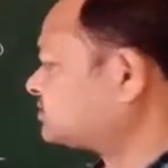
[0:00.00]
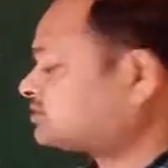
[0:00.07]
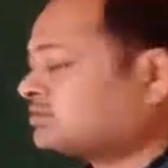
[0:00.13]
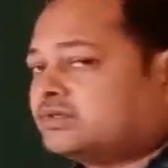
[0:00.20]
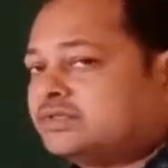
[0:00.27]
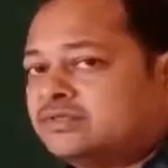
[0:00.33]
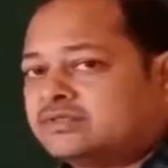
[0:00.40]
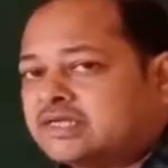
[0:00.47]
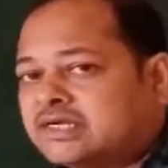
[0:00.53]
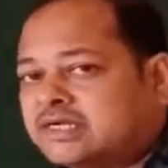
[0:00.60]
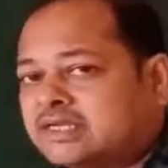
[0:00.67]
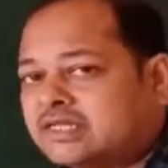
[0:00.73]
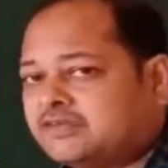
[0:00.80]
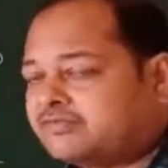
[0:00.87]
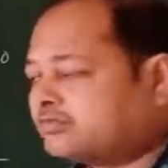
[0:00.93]
So we know
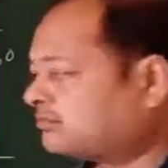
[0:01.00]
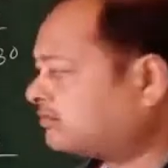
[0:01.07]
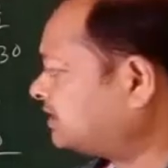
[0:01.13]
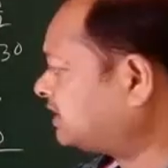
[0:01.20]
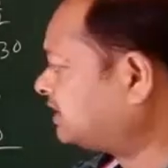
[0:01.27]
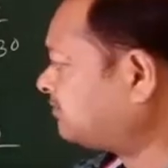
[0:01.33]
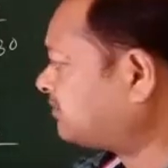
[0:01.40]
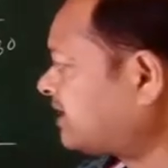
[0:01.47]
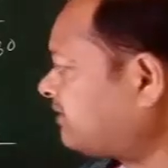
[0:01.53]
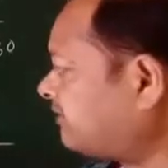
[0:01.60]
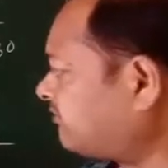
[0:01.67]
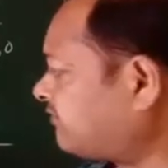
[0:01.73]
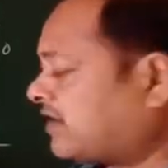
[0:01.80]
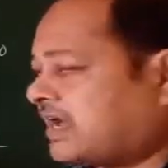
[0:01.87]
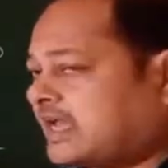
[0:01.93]
that if you
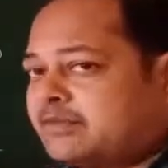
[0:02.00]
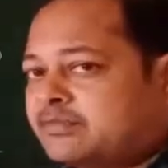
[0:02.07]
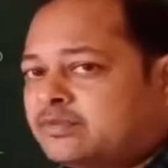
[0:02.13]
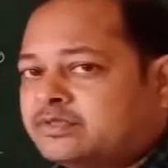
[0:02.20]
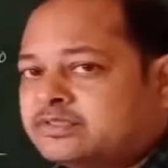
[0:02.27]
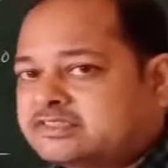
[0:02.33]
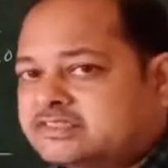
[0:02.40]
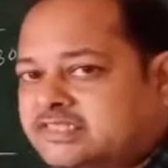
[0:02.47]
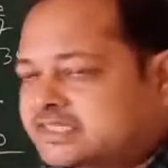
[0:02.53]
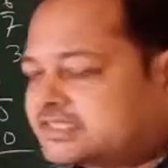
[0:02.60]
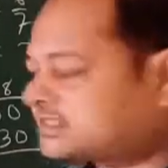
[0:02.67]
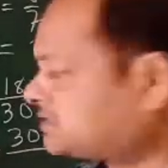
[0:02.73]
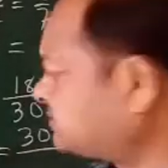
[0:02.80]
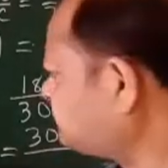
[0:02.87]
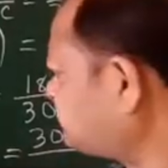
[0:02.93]
multiply 5 with
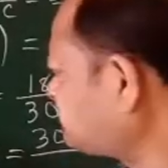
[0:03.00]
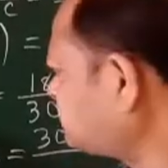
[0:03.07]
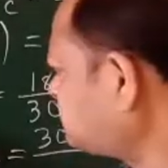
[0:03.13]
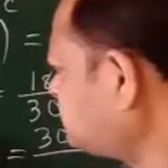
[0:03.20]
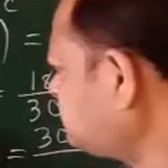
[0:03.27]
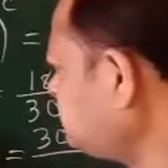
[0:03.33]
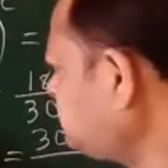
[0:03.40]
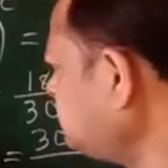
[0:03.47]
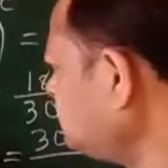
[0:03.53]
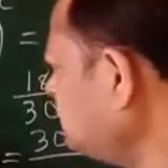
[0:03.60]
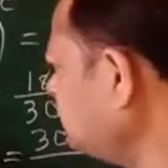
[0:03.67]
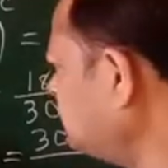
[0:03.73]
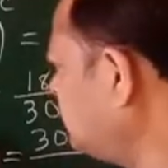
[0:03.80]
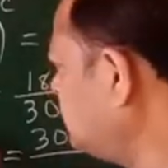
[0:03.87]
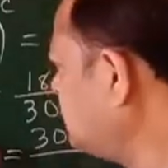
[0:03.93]
6,
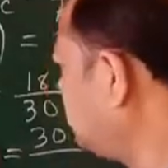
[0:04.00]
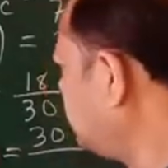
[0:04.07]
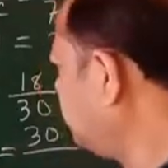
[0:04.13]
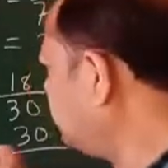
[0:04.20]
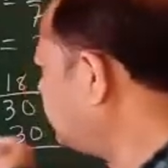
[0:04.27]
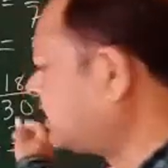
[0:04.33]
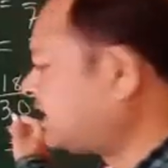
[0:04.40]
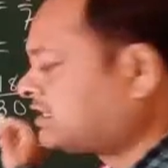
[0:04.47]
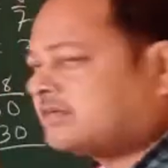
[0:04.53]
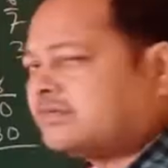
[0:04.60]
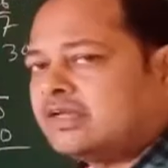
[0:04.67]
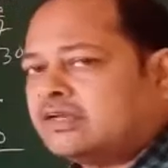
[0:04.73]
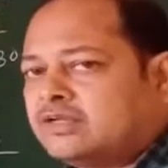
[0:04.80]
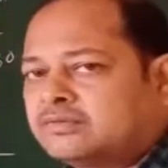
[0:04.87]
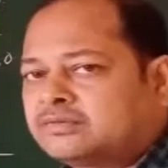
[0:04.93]
you will get the
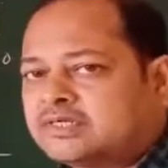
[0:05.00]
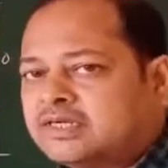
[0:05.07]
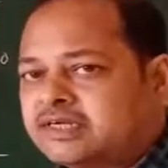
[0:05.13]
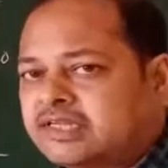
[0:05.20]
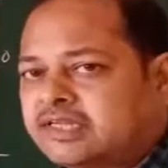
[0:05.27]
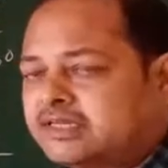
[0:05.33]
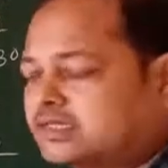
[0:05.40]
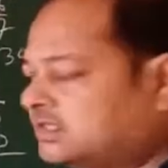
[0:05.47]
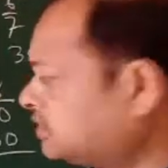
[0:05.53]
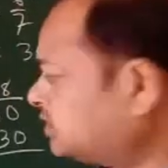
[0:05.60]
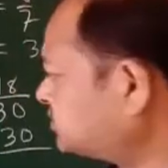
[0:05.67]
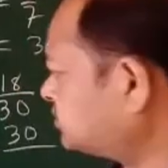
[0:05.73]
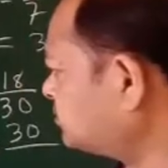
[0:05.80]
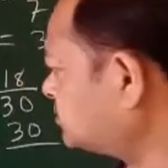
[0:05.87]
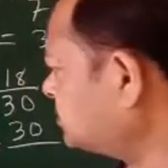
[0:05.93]
value of
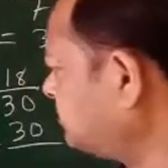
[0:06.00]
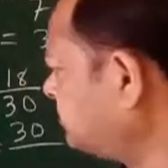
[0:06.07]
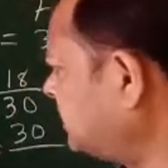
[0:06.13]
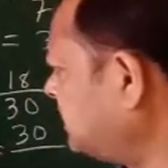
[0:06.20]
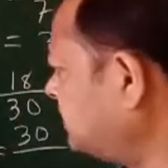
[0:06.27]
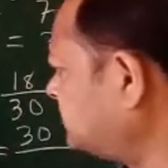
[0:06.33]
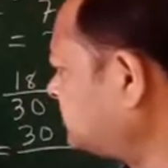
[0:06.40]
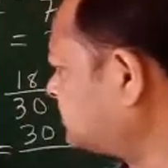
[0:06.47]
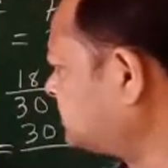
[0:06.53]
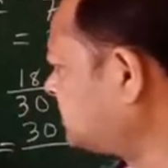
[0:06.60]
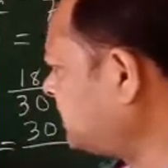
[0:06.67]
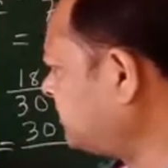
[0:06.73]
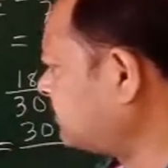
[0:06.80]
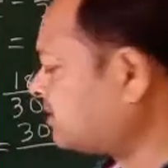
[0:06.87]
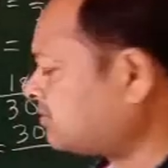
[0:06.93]
30. So similarly, the
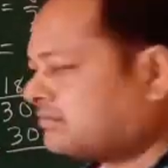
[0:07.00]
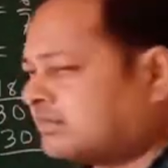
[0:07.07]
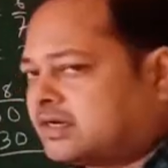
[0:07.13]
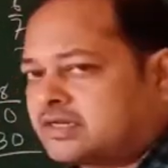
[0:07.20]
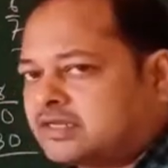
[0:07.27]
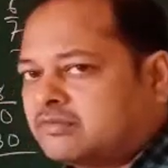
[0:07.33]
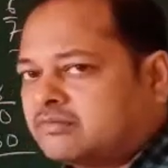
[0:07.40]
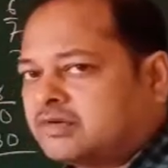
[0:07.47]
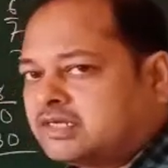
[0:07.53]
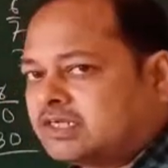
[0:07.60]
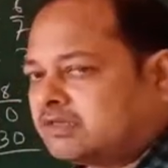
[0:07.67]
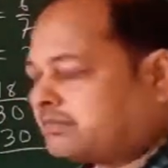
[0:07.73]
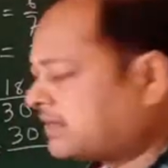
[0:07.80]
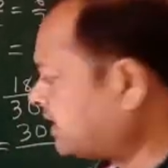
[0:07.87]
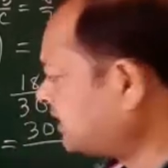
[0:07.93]
same number you
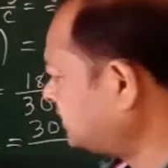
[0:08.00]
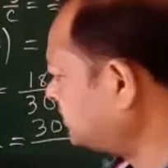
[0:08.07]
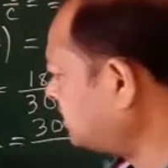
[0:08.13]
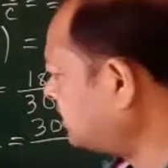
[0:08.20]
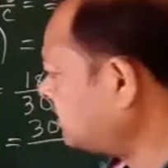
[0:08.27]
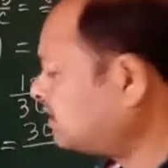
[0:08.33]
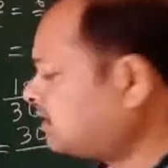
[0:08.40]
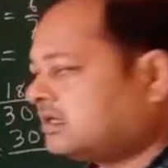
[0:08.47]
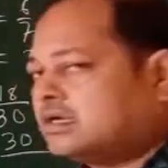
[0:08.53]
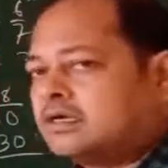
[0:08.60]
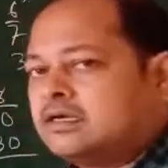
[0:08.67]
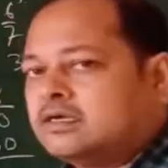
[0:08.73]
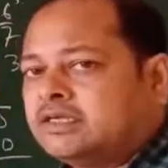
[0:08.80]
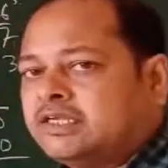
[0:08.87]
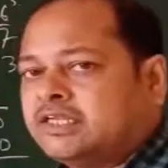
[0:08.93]
multiply in the
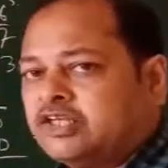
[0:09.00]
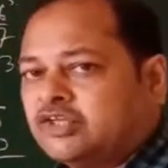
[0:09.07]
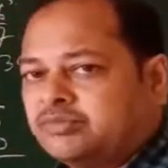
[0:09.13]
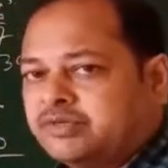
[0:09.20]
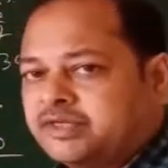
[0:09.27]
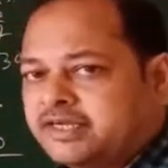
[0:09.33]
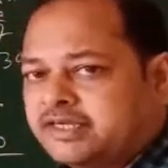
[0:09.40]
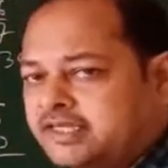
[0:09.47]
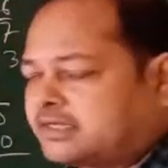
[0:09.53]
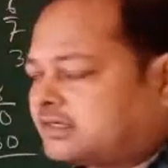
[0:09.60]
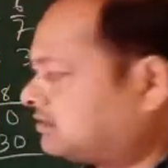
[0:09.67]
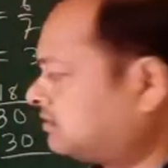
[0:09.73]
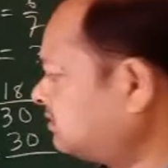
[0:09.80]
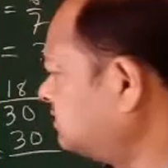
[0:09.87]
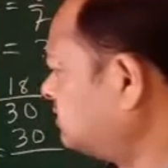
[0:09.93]

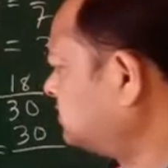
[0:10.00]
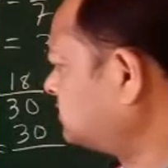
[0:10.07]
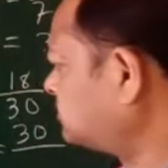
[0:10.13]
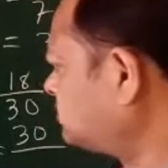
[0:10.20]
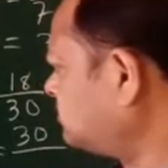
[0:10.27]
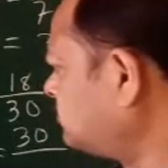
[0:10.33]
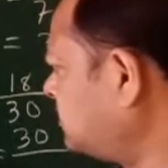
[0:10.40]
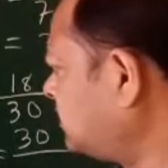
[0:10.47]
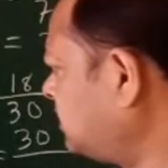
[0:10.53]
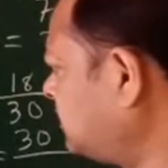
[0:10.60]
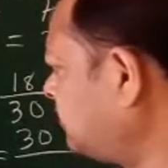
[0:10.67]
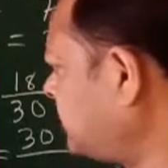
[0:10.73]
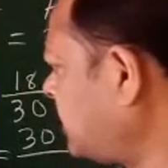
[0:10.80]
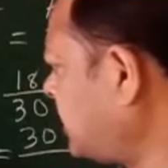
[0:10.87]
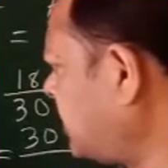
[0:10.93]
denominator. So
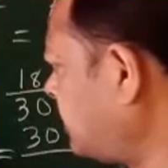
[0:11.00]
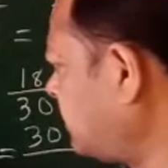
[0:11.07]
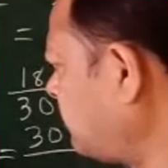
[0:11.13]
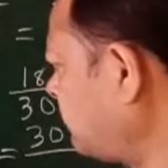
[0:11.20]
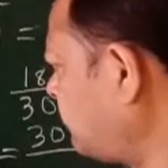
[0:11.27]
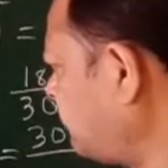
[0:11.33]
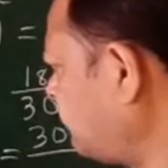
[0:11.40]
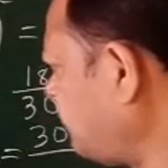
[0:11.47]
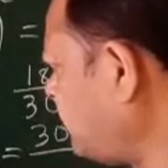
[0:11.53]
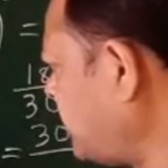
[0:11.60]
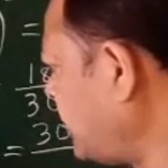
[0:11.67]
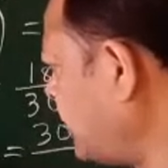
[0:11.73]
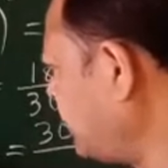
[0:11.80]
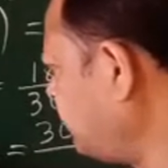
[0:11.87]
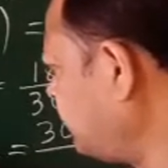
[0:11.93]
multiply
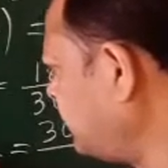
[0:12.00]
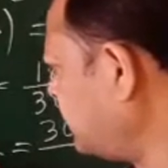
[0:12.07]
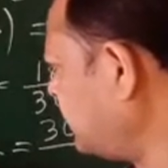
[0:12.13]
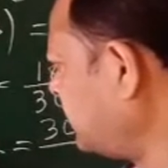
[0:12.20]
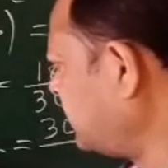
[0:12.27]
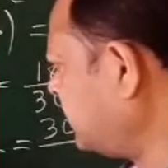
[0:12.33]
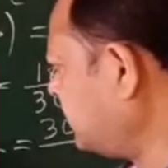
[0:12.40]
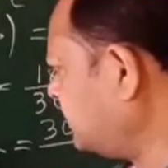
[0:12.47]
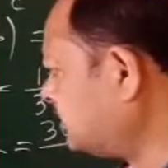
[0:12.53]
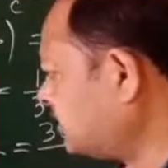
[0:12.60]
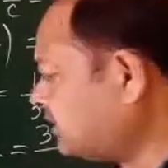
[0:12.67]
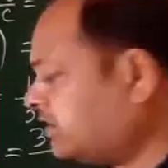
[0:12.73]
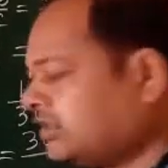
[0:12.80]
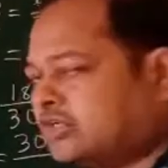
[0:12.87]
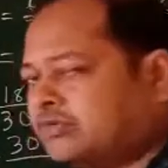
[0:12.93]
5 in
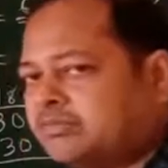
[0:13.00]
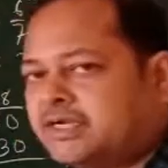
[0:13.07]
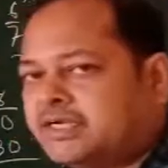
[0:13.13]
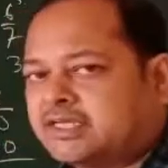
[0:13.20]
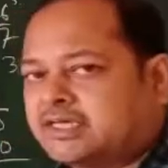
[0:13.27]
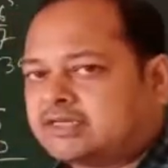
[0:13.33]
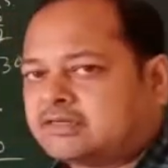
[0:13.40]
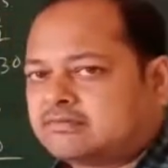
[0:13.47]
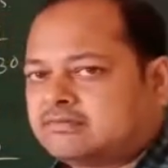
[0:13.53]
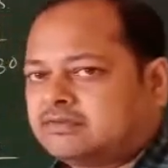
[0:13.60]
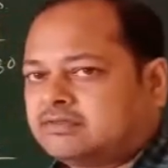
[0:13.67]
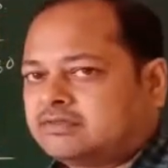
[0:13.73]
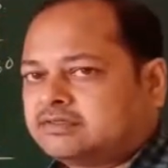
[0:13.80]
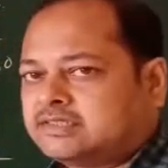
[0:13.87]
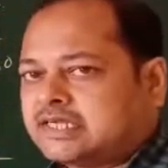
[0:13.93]
the
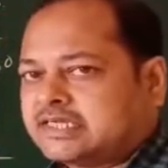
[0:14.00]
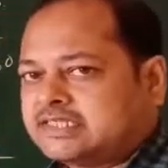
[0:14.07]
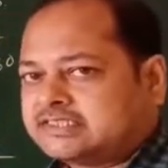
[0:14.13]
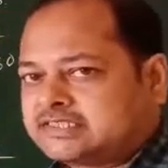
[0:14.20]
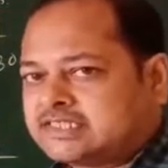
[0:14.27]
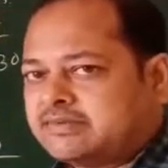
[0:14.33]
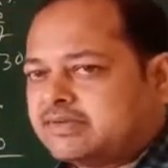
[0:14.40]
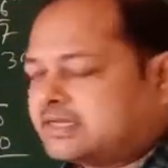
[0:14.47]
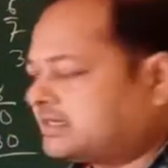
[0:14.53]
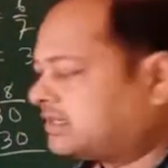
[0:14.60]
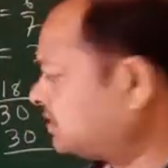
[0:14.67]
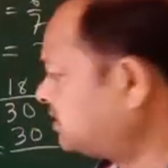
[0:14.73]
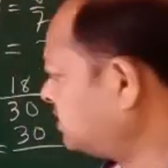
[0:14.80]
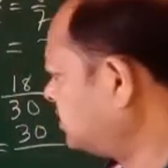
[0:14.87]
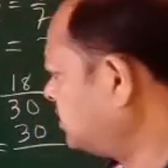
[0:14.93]
denominator, that is
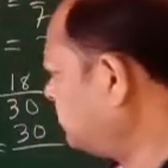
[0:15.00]
7.